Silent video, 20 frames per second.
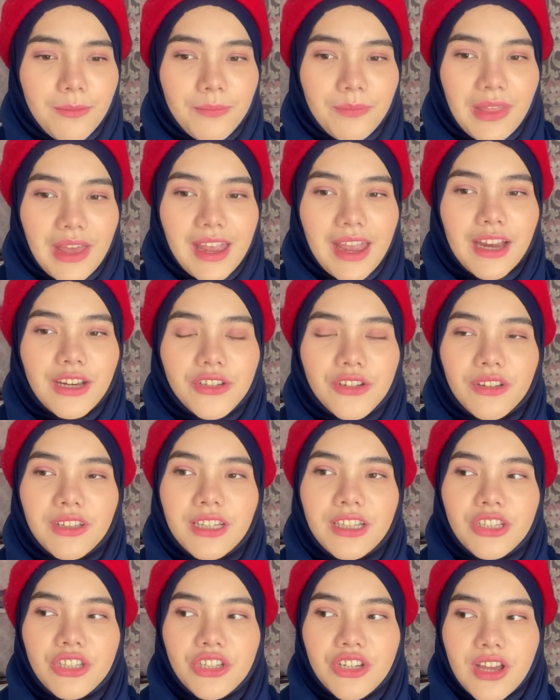I
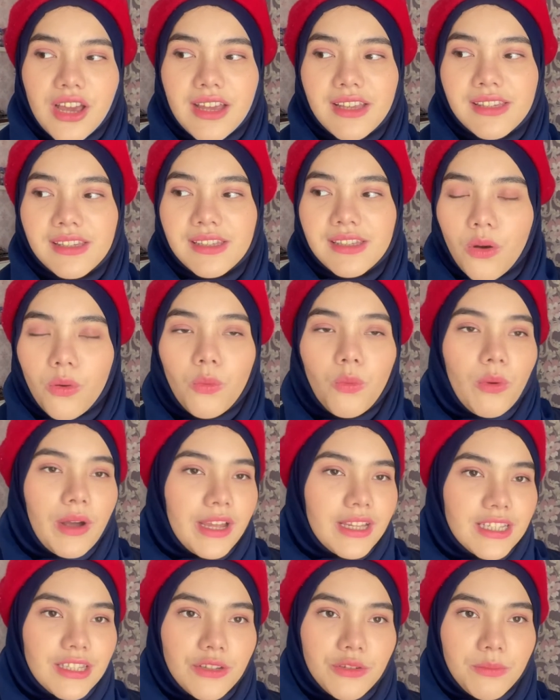actually just
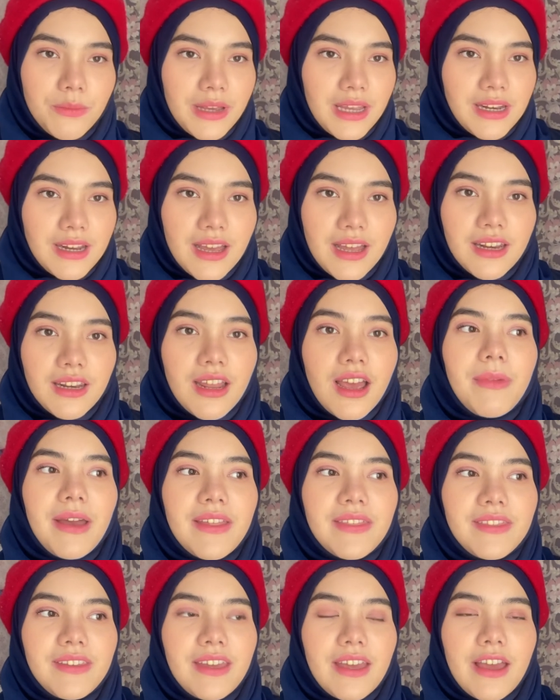went to Medan
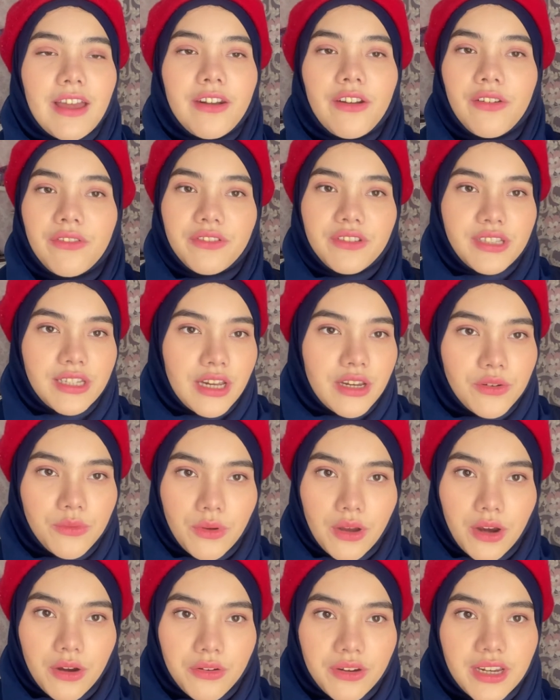at the end of
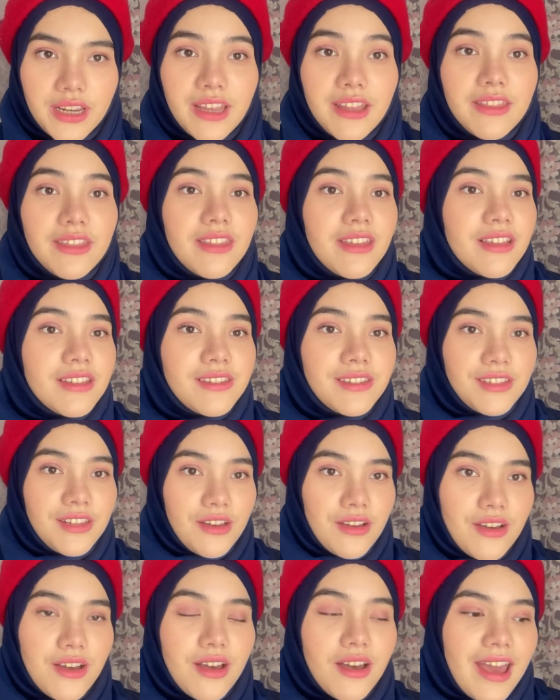January this
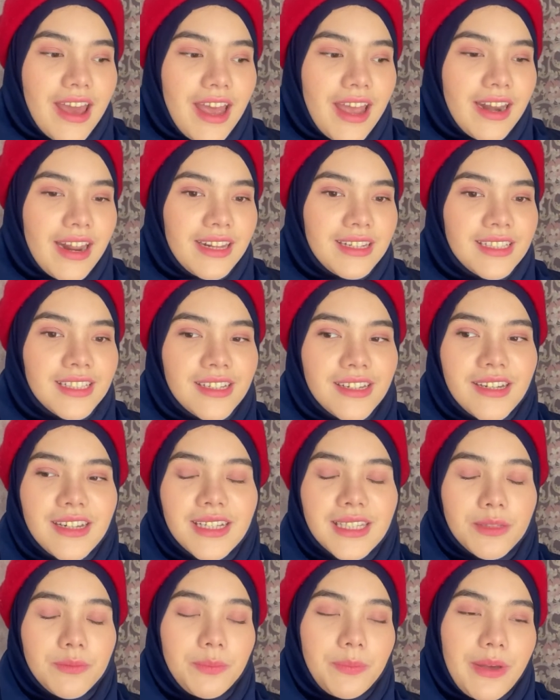year, and I didn't
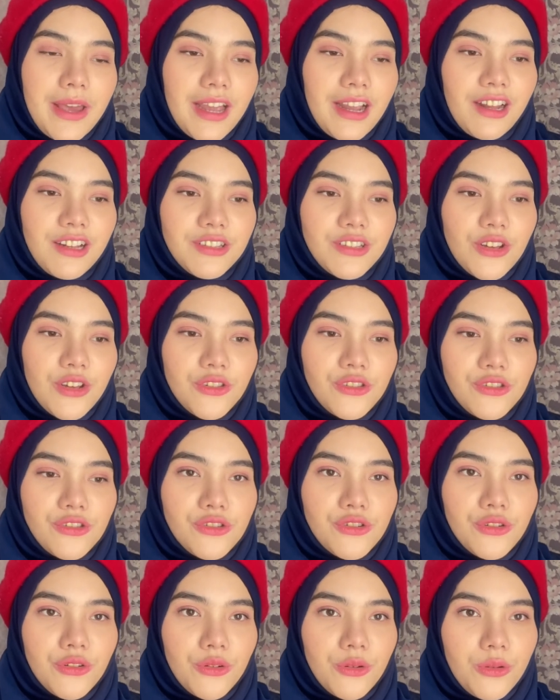expect
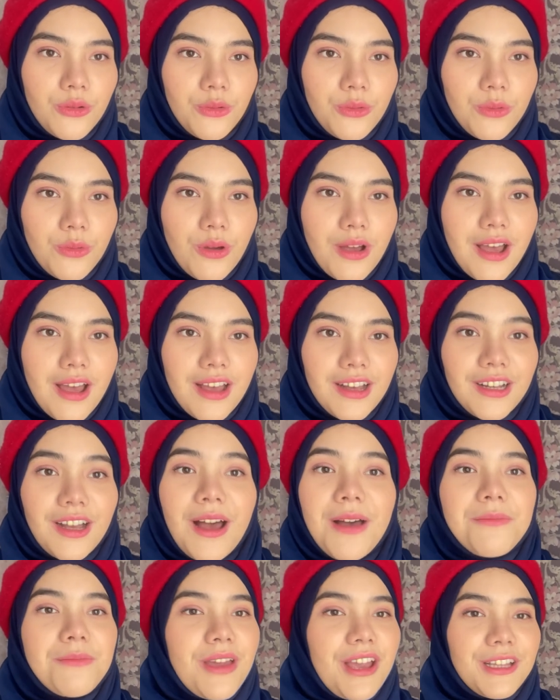to
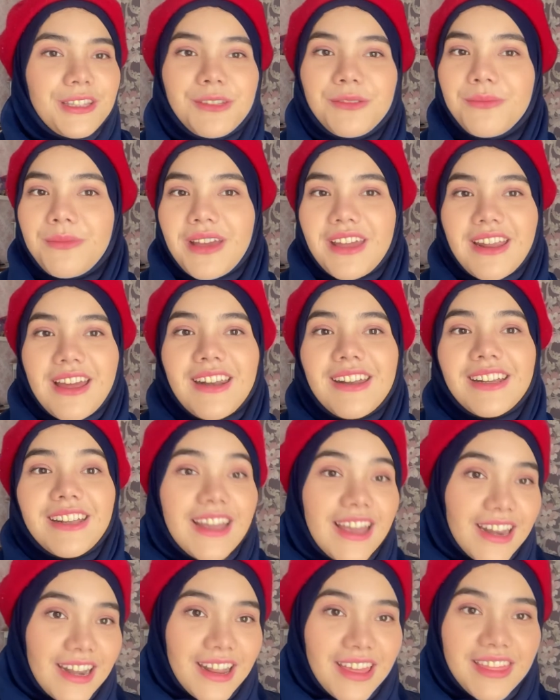come back to Medan
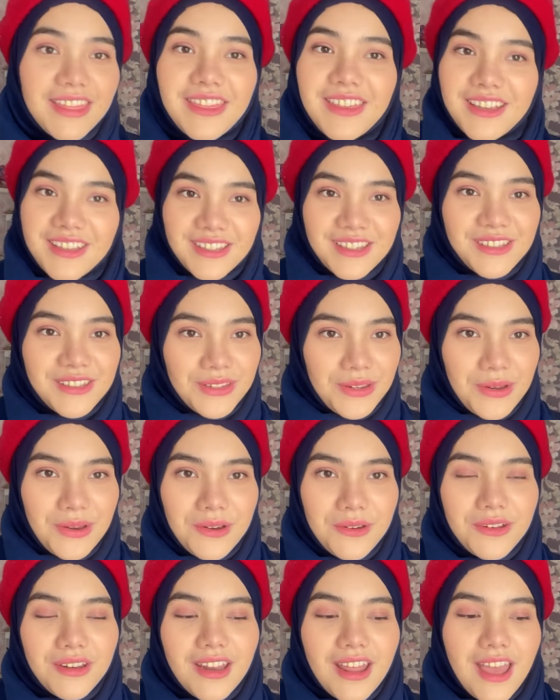again this
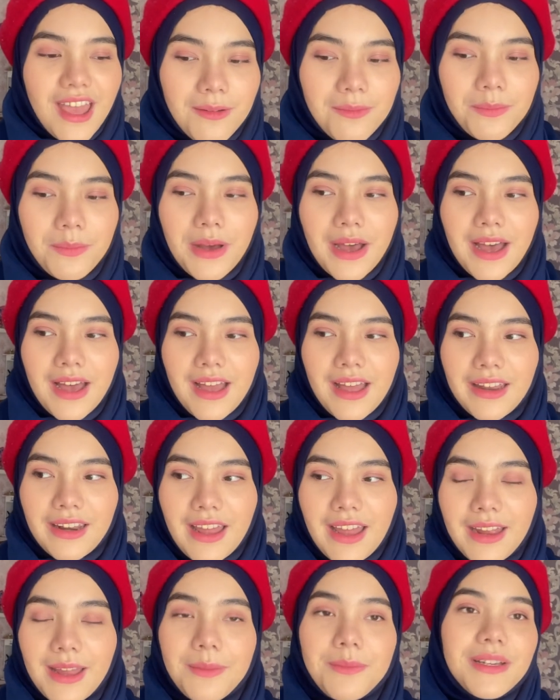soon, but
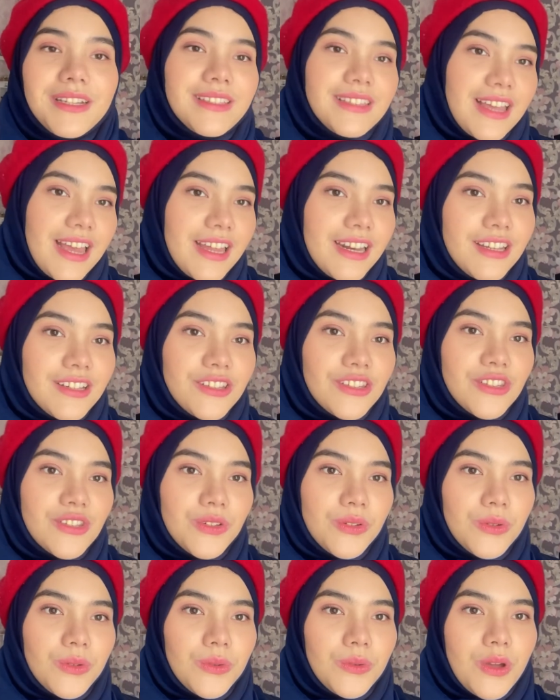I am excited
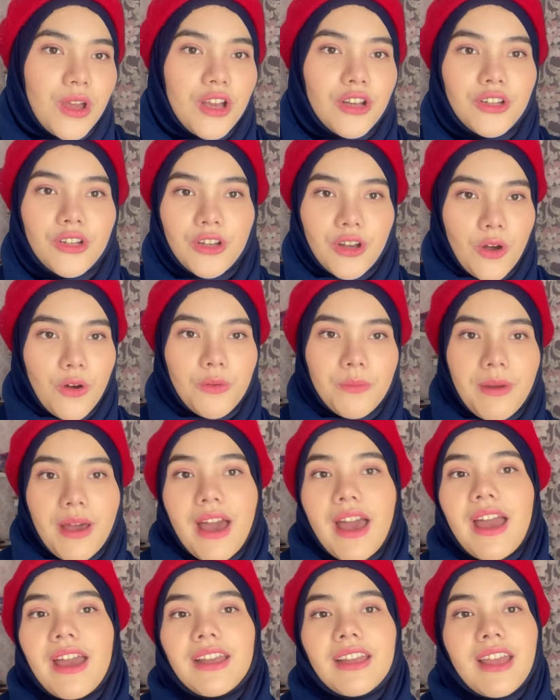to go
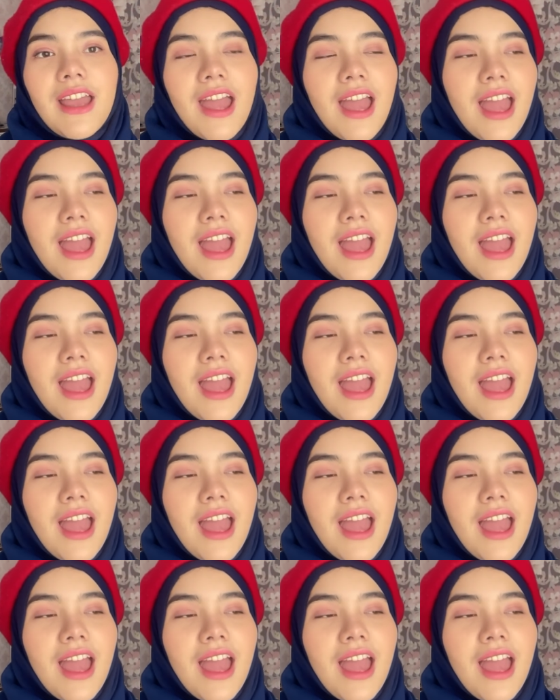back.